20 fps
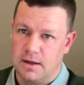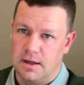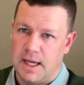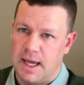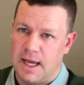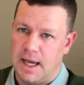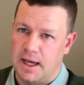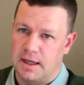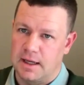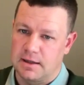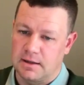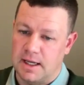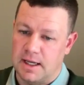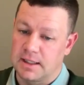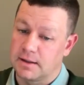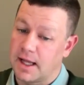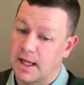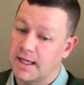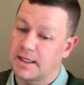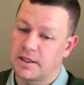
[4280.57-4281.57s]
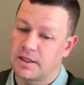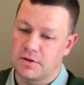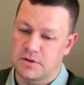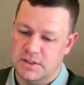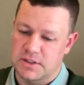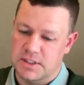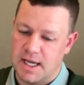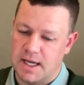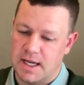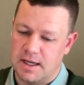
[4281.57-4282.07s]
And like you
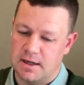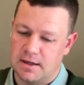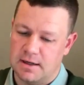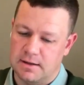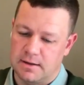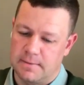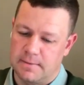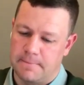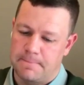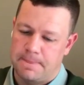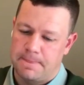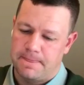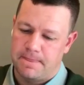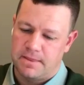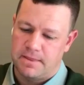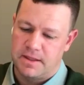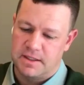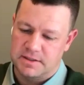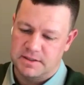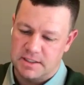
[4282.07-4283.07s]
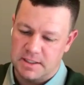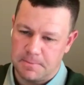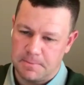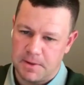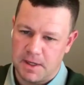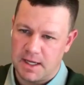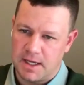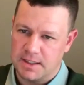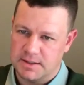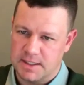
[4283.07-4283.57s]
said, the
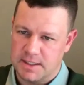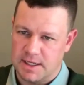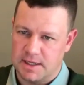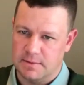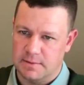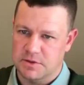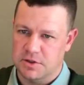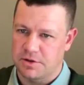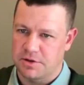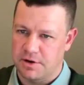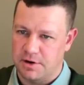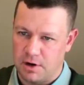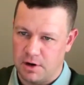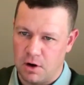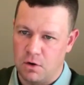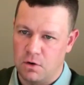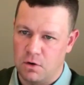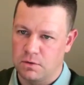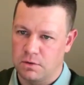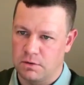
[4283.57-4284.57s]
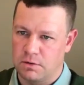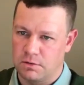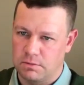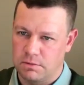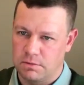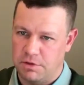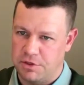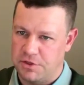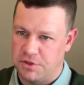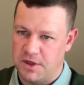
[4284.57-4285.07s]
CPA exams are their own
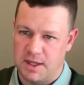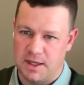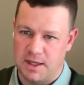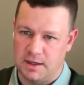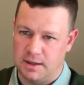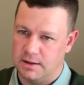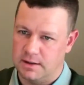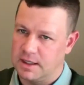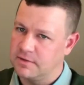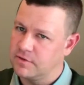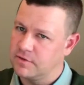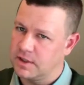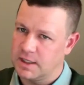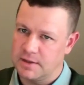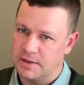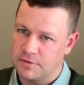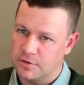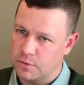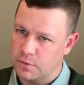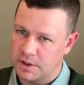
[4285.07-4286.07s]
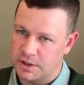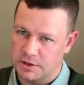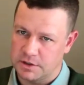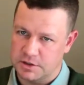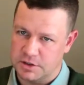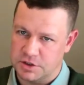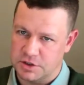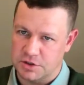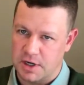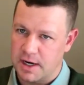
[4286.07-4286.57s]
thing, even when you're
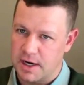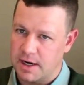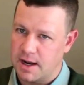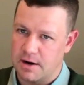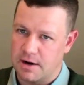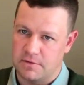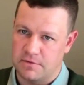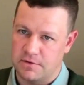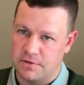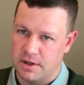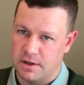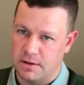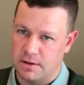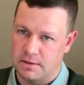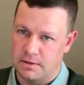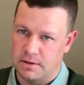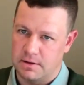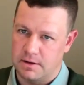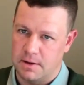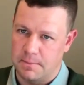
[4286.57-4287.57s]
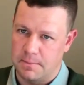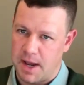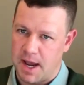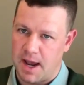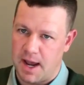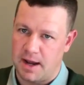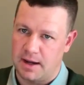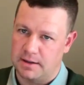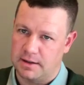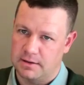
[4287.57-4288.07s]
straight out of a
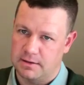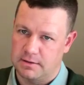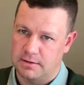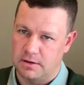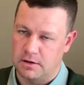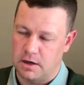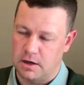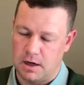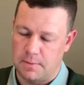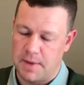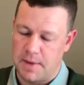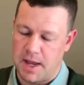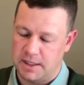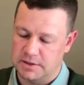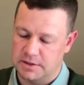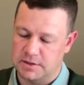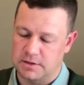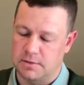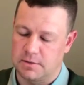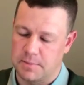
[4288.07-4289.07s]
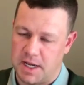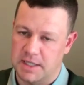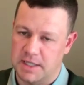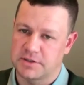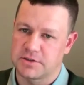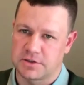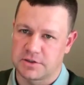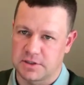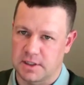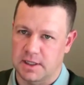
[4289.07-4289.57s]
MAC or a
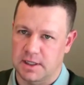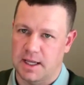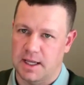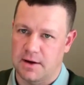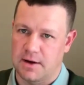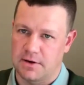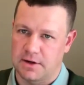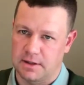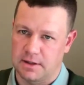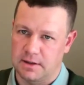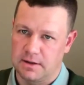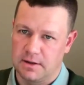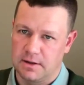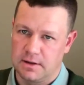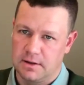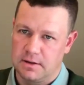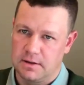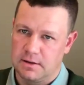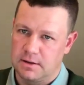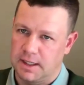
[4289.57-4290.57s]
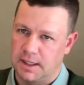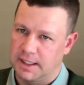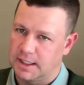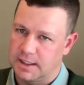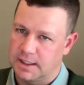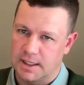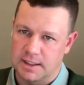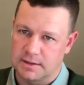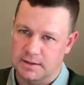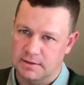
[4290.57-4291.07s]
master's in accounting. Like
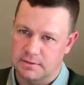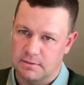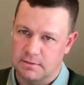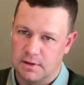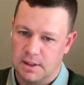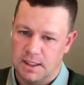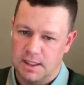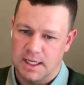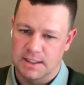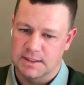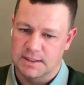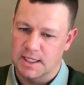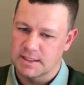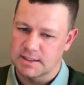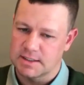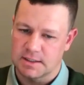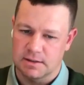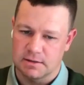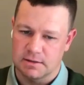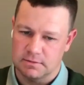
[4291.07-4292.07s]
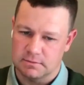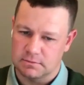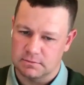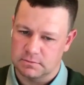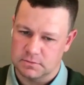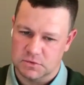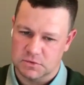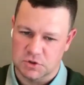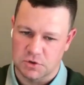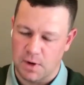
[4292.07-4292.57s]
it doesn't
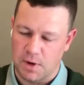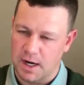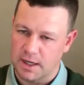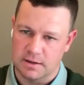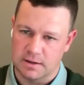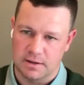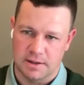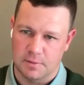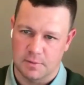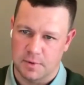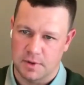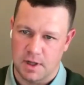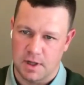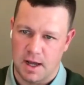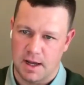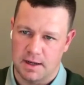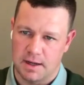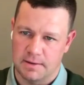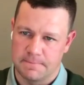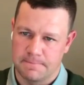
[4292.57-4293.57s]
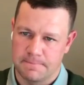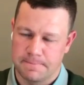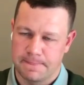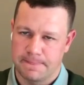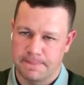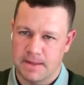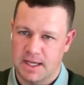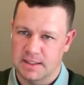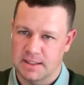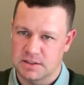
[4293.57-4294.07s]
directly apply.
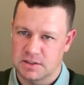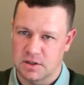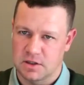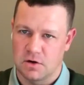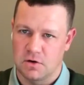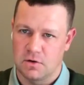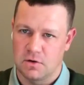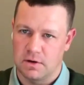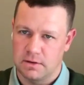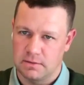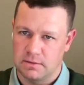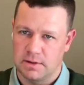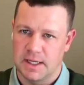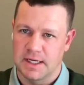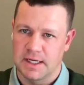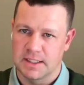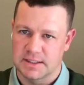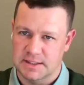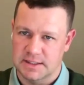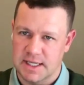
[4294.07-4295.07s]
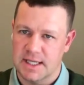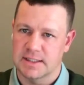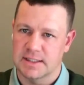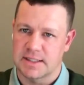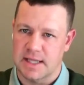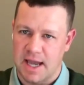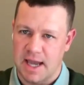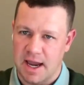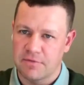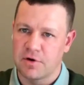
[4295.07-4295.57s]
And so in a
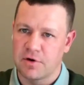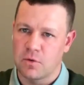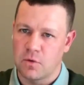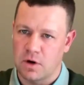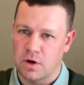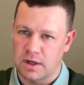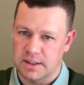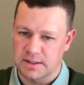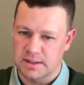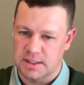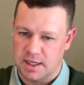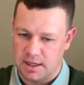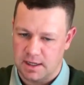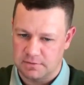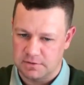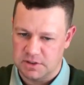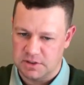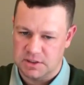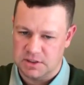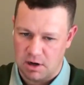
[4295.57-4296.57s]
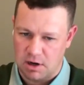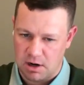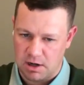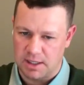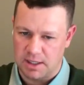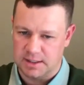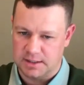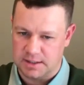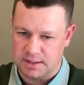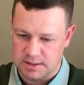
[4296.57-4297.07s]
sense, everyone is kind of
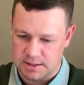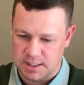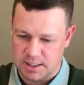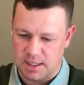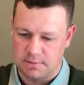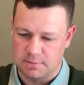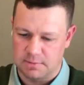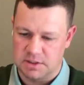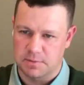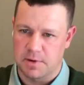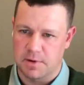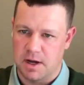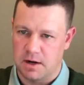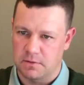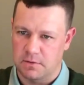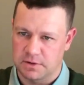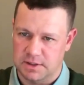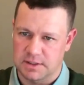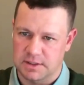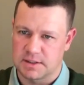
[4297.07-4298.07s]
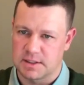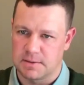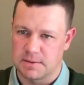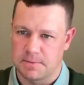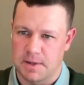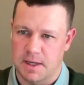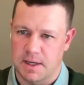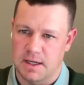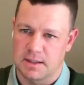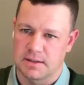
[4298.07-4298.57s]
starting at the same spot with the
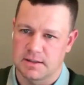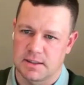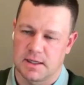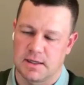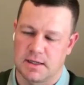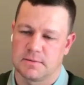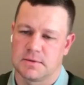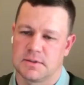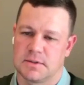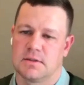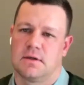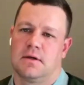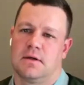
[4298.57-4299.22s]
CPA exams.